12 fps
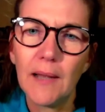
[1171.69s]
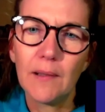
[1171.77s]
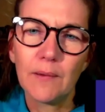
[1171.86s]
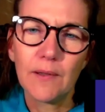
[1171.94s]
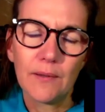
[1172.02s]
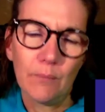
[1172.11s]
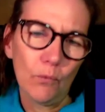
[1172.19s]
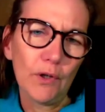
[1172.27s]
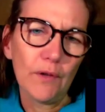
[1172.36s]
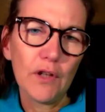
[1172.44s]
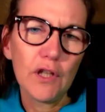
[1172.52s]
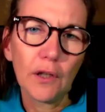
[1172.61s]
let
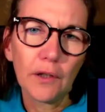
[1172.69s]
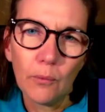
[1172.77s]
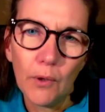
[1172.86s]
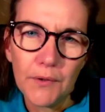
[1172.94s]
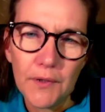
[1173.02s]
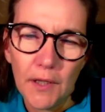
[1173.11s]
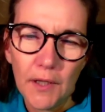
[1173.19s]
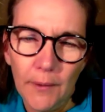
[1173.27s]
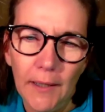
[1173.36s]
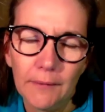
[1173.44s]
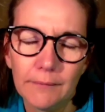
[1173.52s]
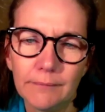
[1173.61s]
one of the younger ones
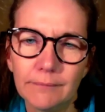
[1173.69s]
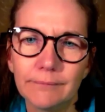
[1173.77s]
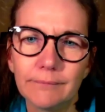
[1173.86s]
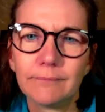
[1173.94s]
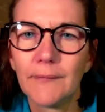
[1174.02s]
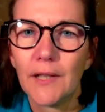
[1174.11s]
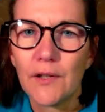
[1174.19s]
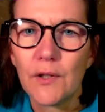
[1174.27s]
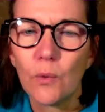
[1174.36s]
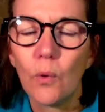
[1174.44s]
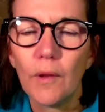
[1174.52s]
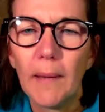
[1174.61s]
go out and, and
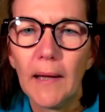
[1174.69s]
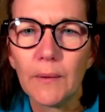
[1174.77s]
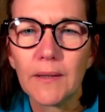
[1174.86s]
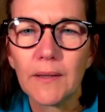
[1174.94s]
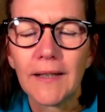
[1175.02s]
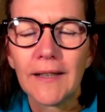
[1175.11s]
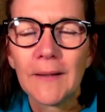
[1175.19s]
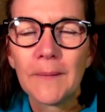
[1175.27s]
sort them out.